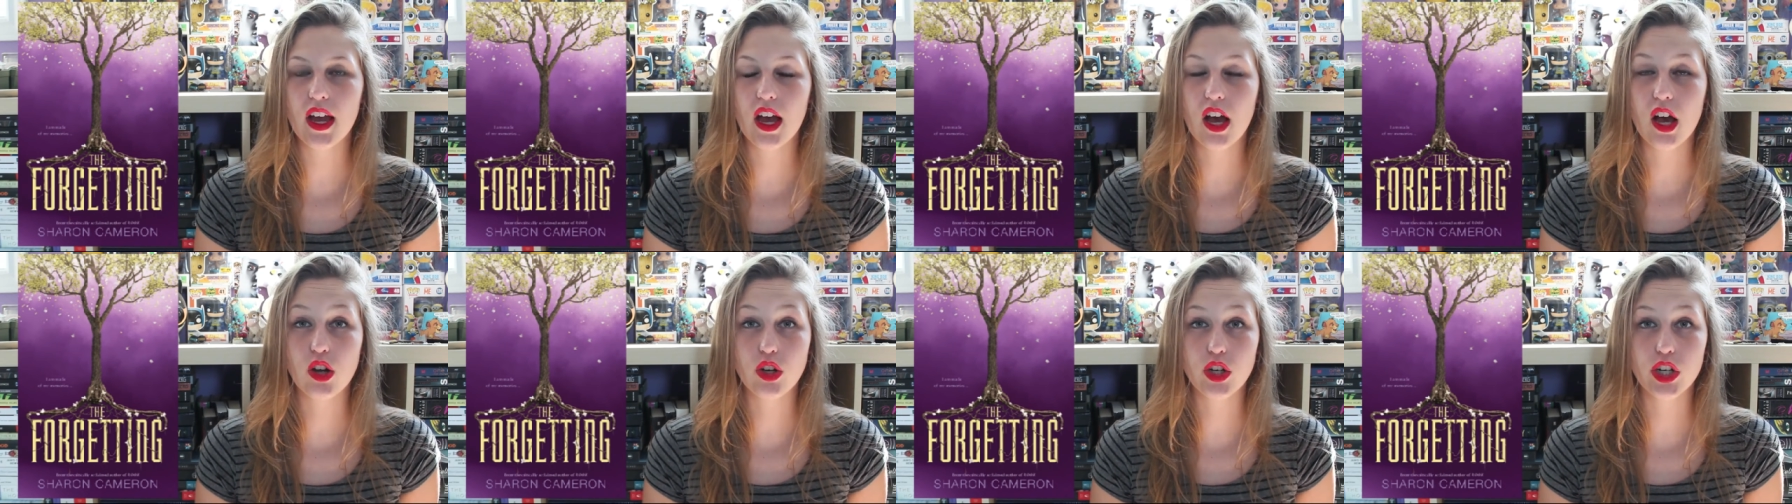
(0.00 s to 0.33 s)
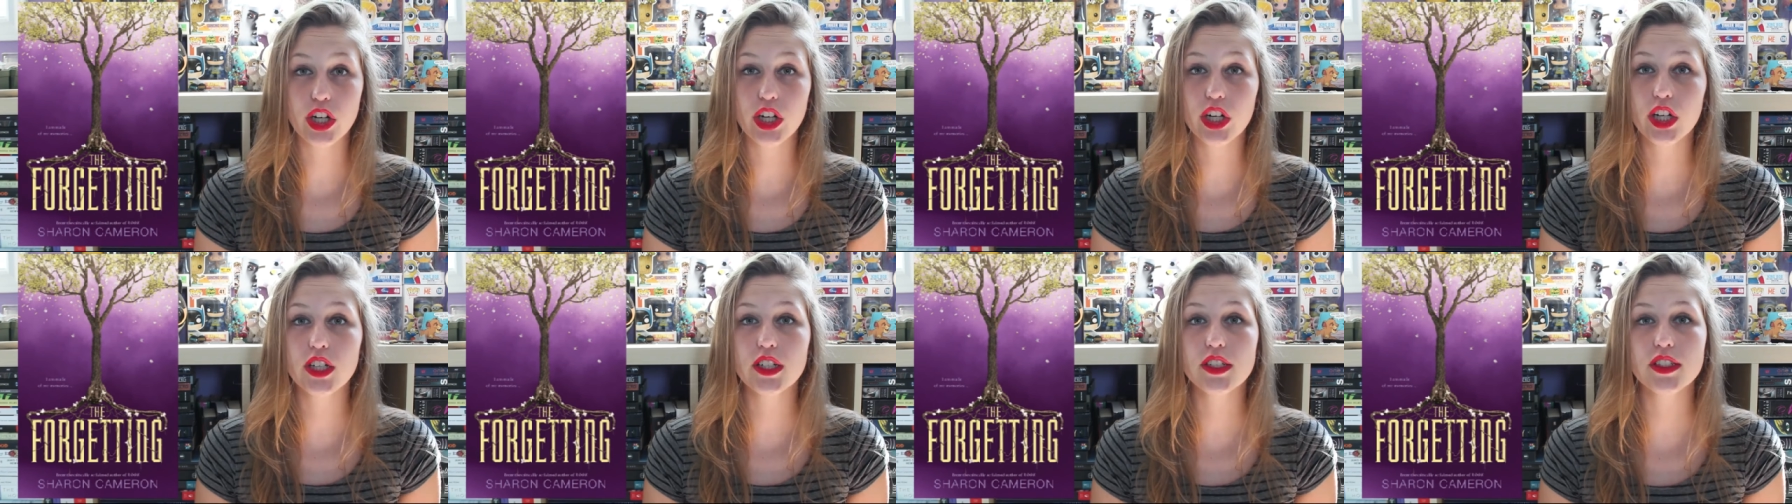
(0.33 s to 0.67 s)

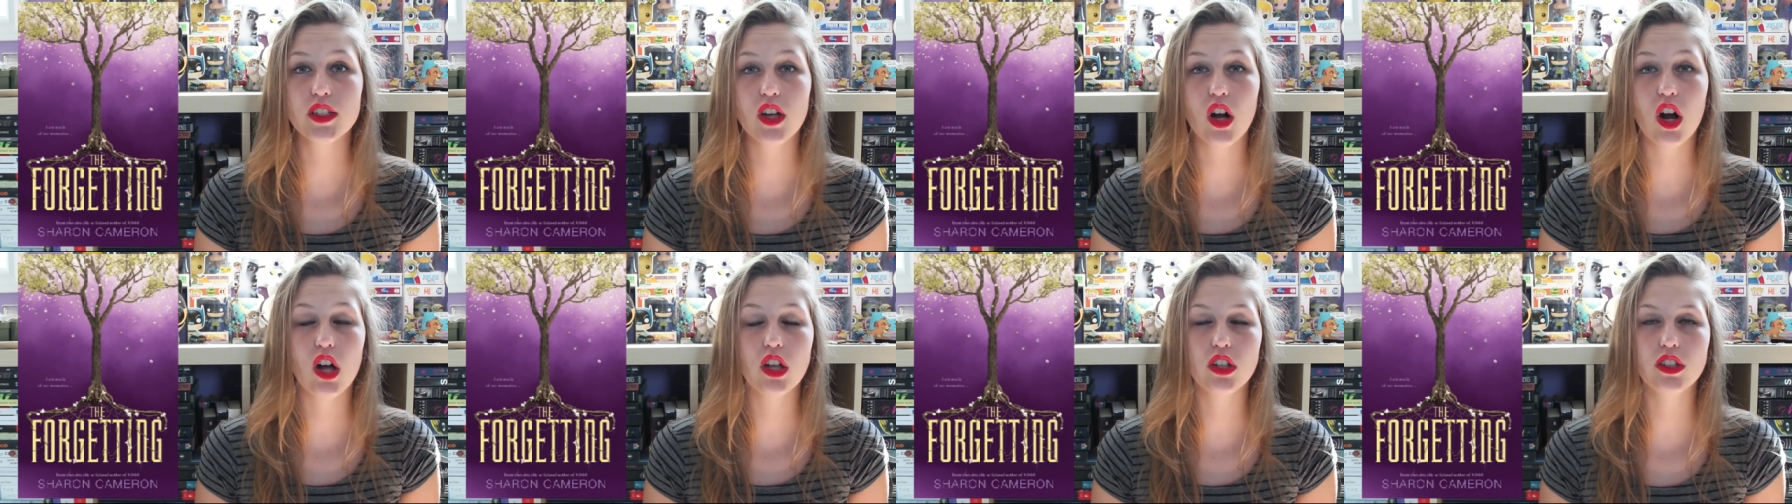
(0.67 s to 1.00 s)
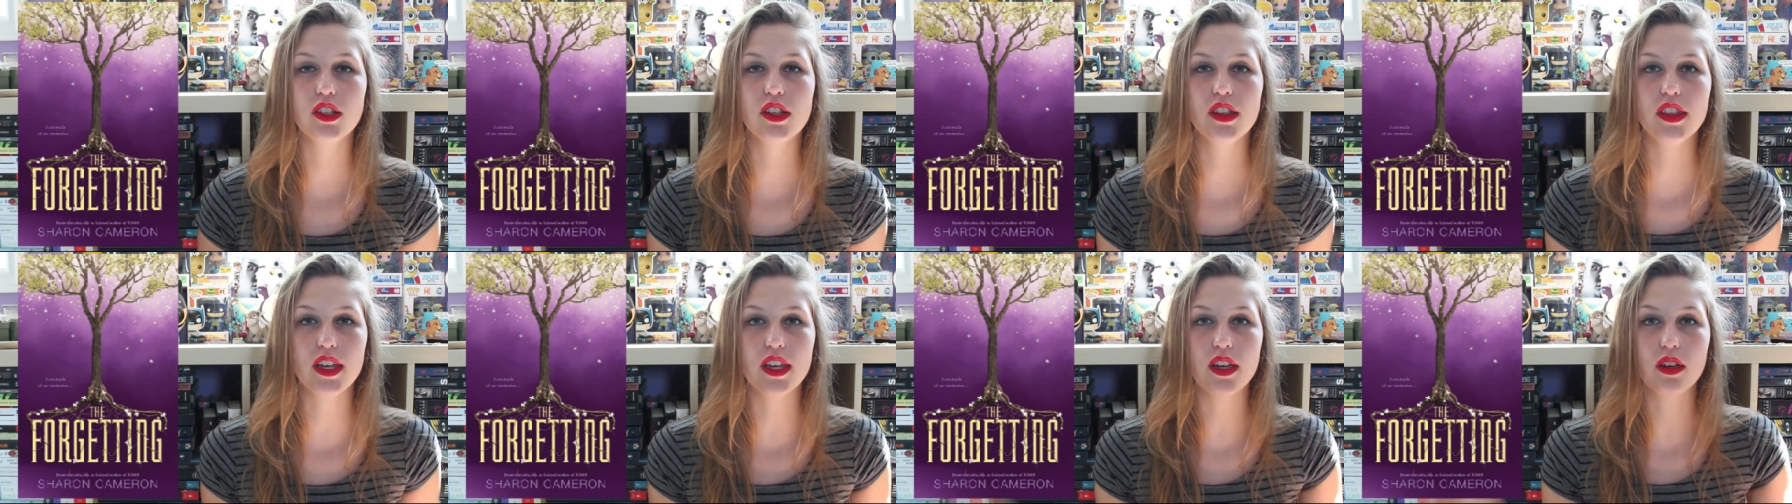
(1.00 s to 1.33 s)
occurs
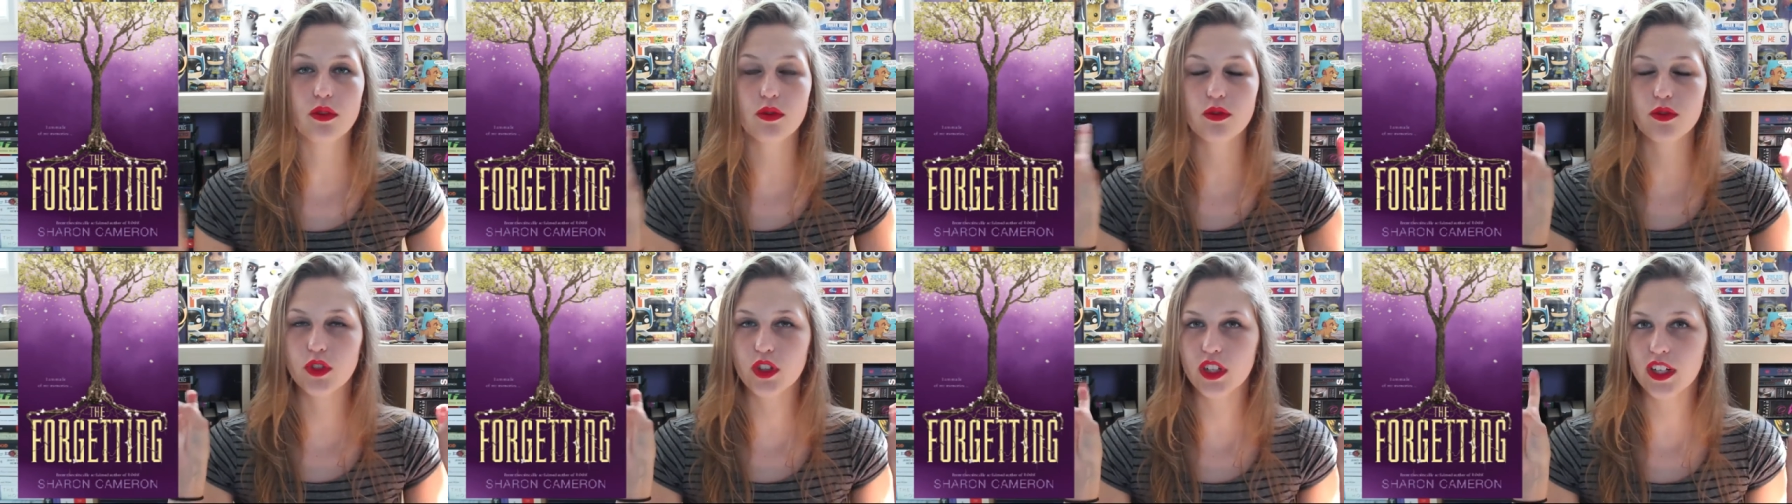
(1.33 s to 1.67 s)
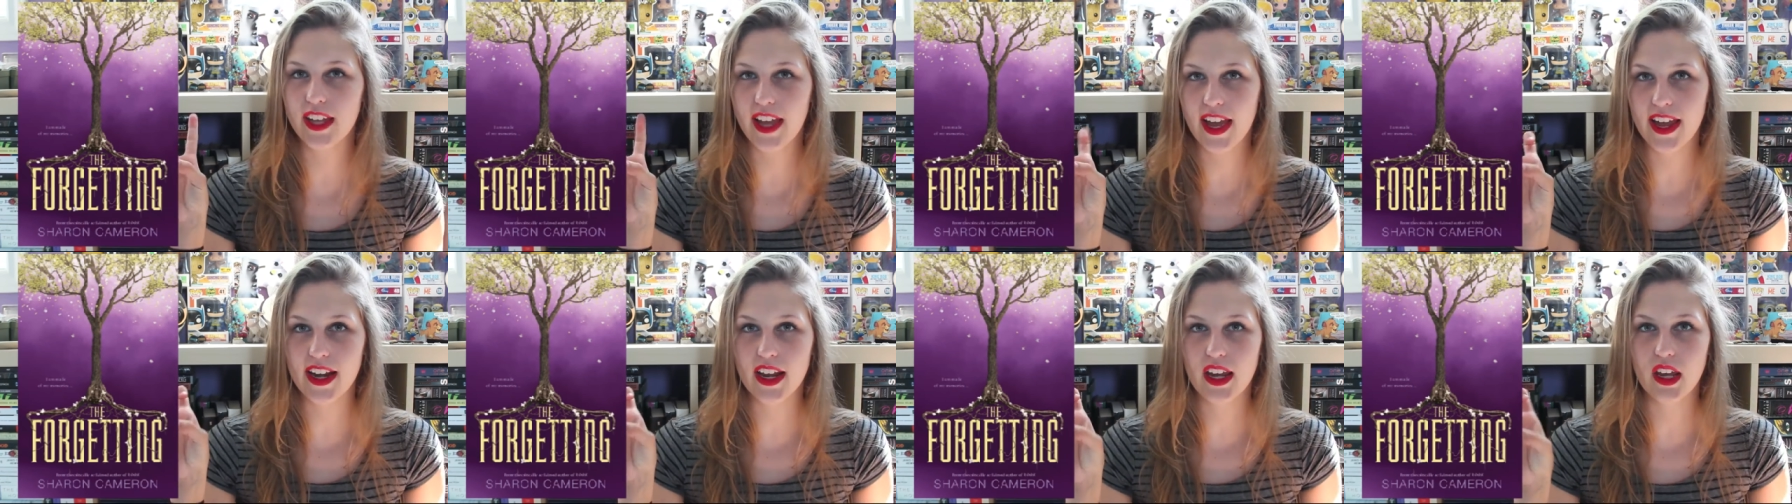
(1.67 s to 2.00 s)
called the
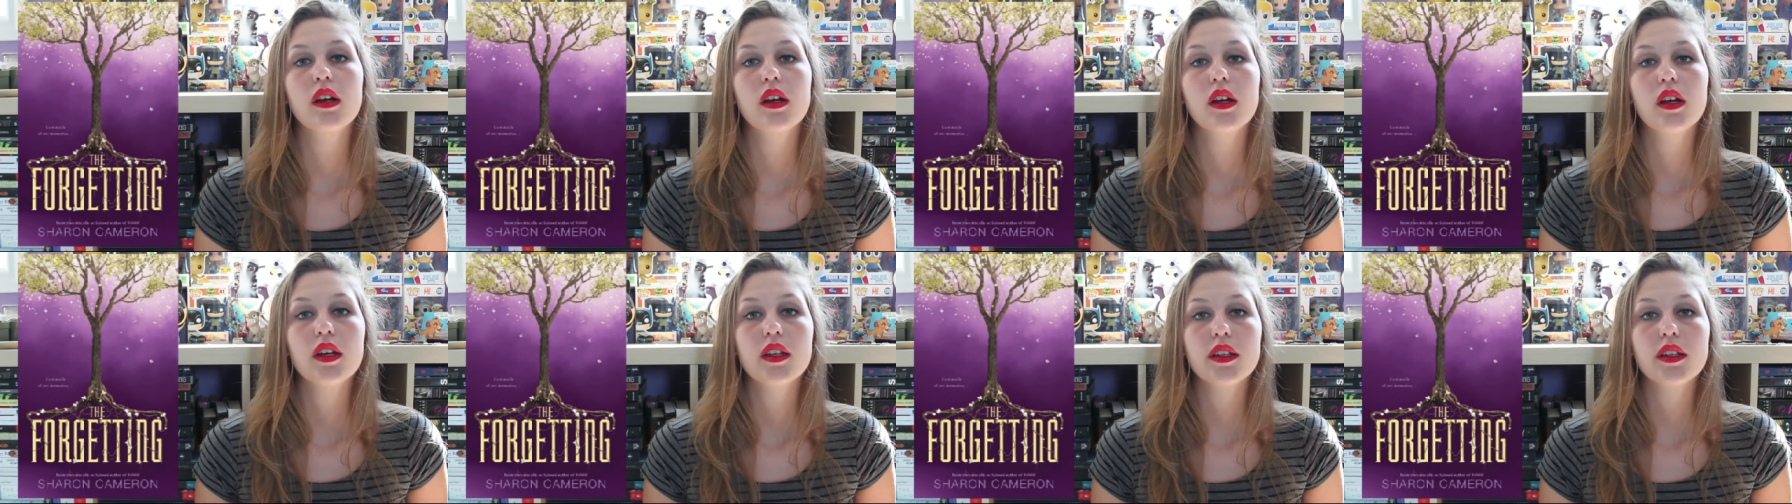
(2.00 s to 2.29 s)
forgetting.